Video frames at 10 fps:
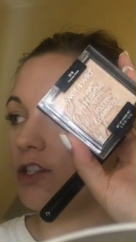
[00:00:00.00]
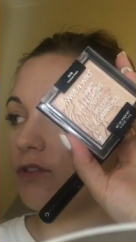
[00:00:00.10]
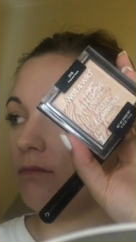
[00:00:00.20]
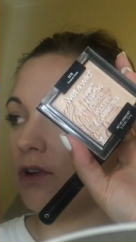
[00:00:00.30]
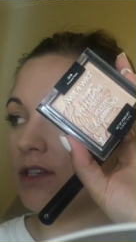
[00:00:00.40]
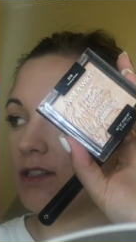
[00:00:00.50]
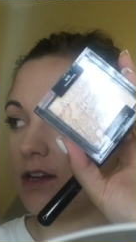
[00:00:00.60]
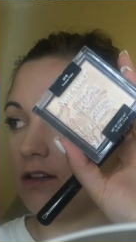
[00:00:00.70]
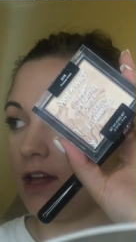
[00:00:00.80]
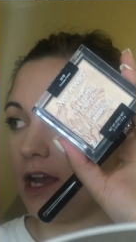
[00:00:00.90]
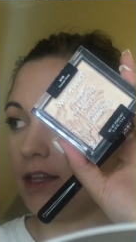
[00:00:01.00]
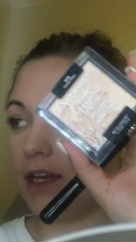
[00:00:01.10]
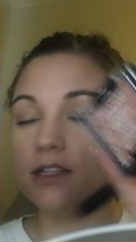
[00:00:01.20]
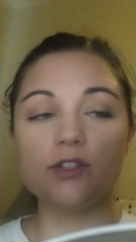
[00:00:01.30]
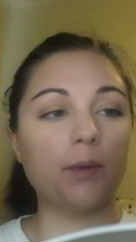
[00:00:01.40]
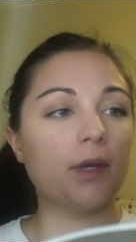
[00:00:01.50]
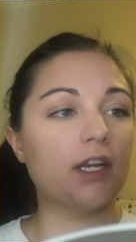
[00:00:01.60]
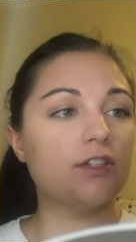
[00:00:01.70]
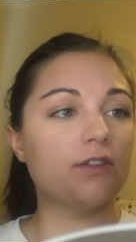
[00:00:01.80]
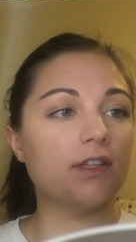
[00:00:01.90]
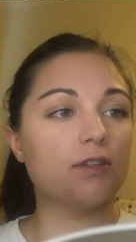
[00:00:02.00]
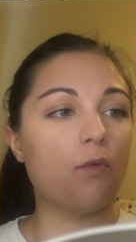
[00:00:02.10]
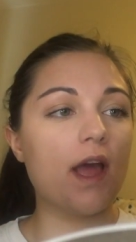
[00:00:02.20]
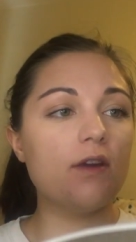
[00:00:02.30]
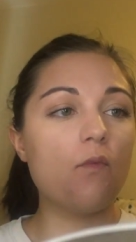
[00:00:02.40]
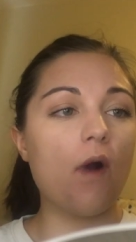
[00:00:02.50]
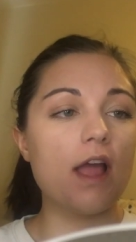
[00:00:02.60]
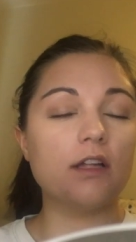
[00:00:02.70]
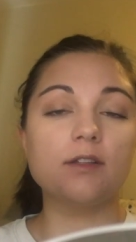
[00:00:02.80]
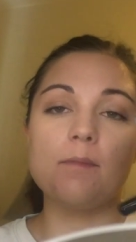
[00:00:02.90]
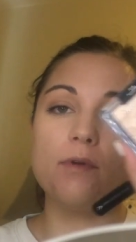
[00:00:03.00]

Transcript: to do a more subtle highlight. So I'm going to do this Wet n Wild